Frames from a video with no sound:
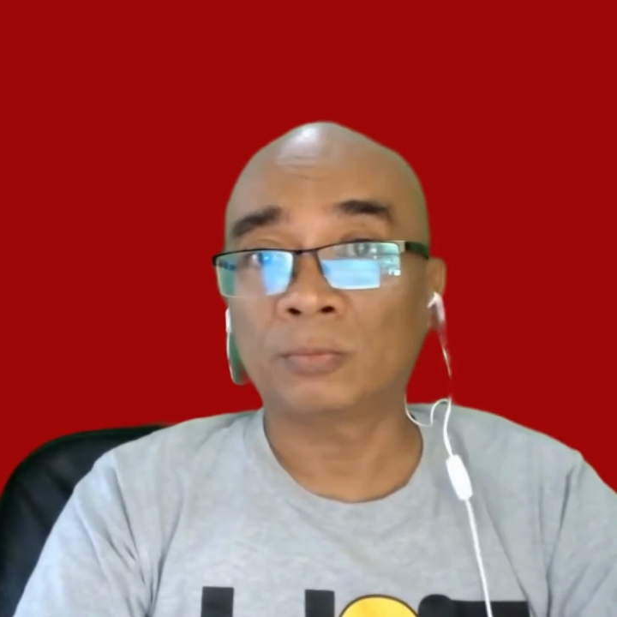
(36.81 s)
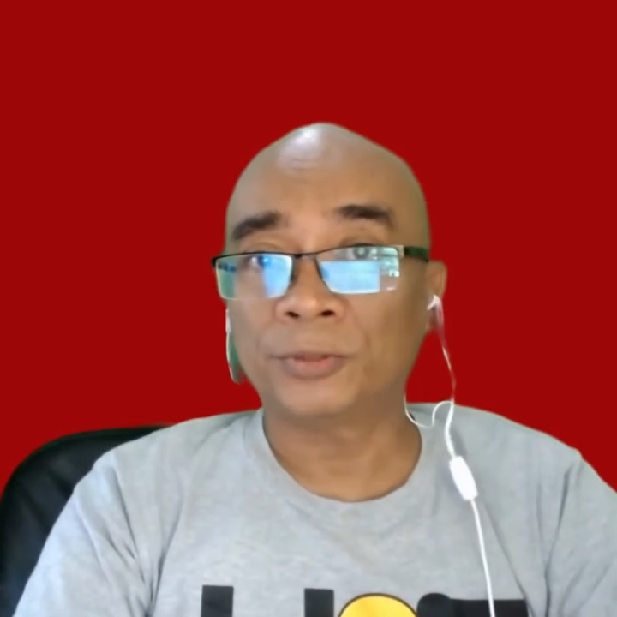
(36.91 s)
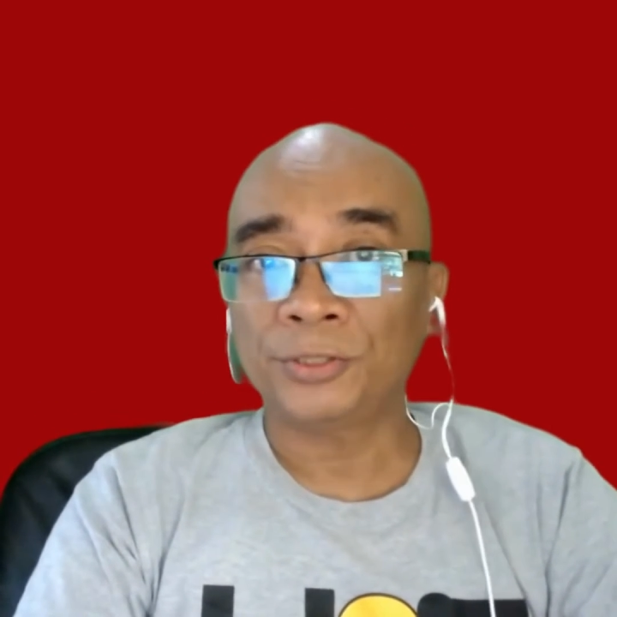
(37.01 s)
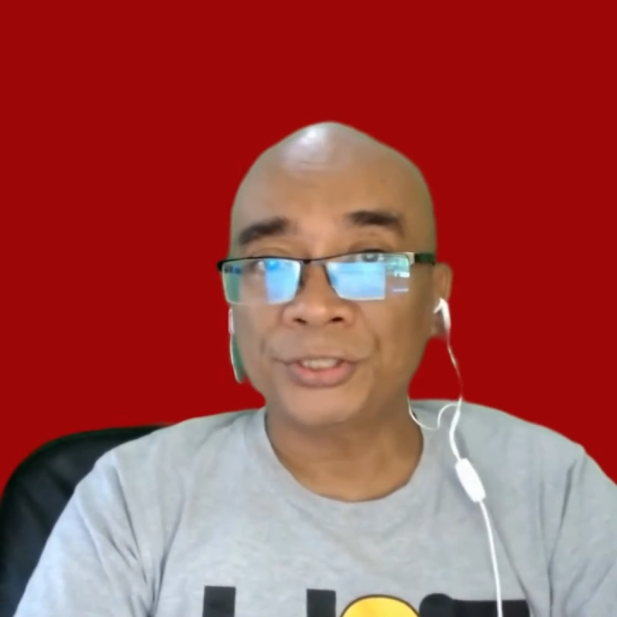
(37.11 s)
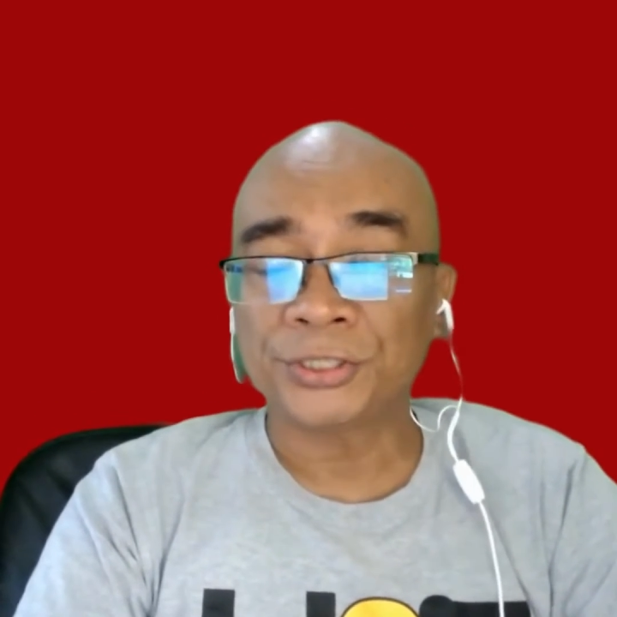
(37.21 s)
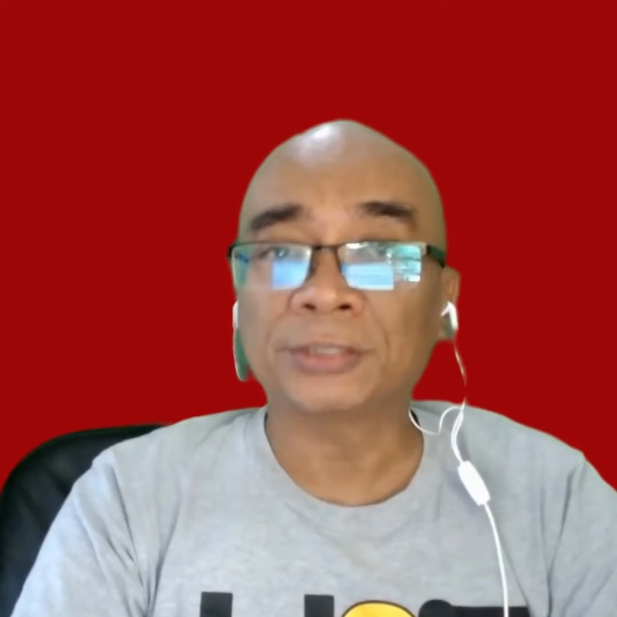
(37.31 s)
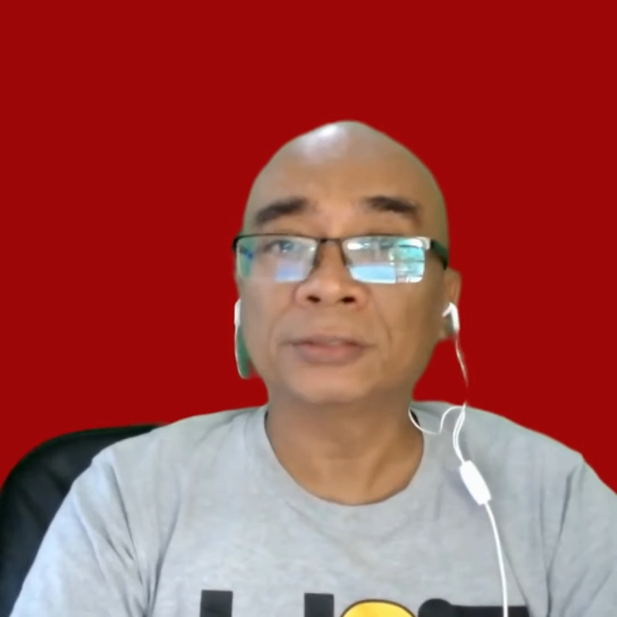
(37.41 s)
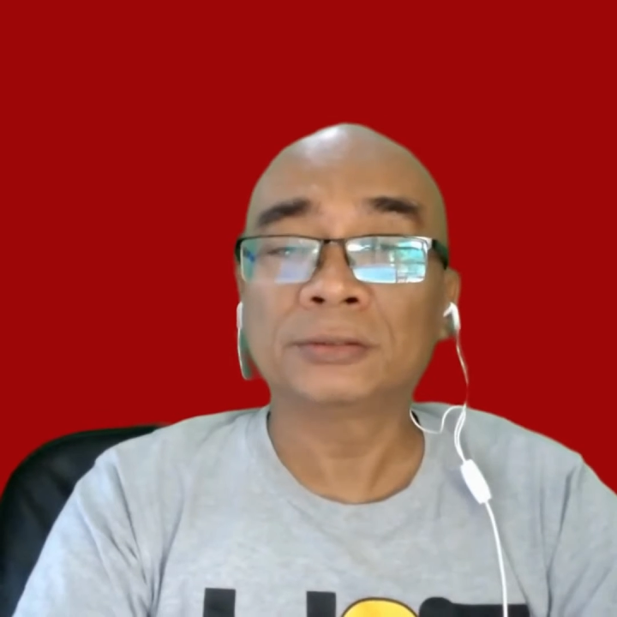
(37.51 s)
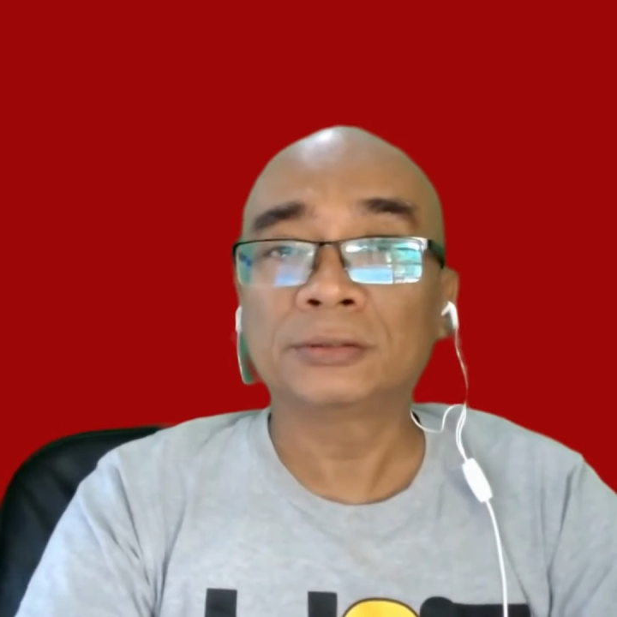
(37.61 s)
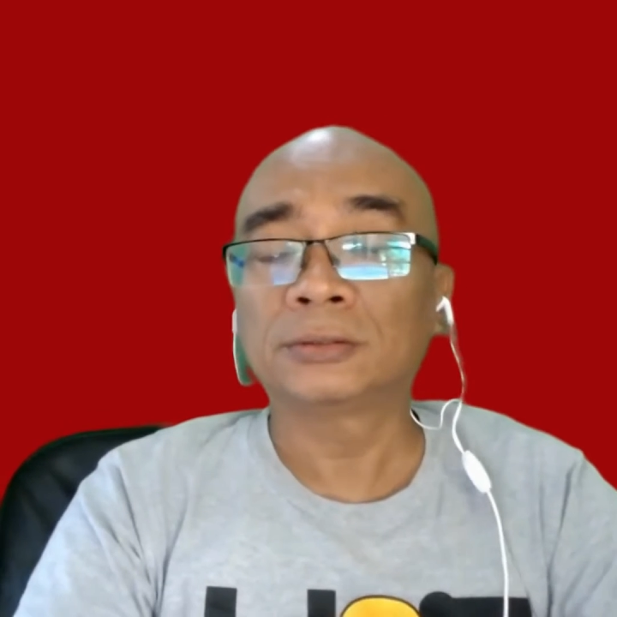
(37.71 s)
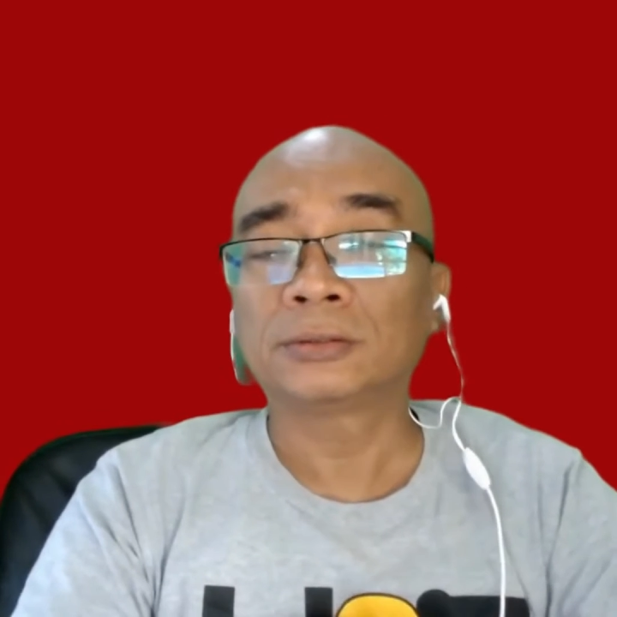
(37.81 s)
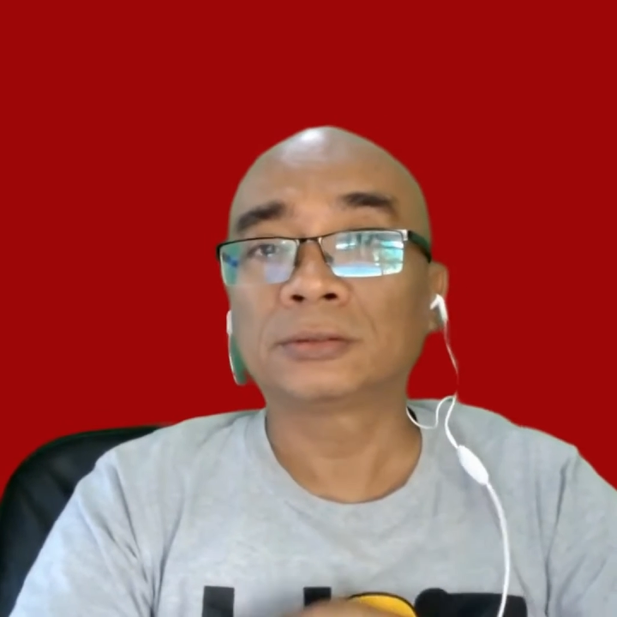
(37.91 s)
operation.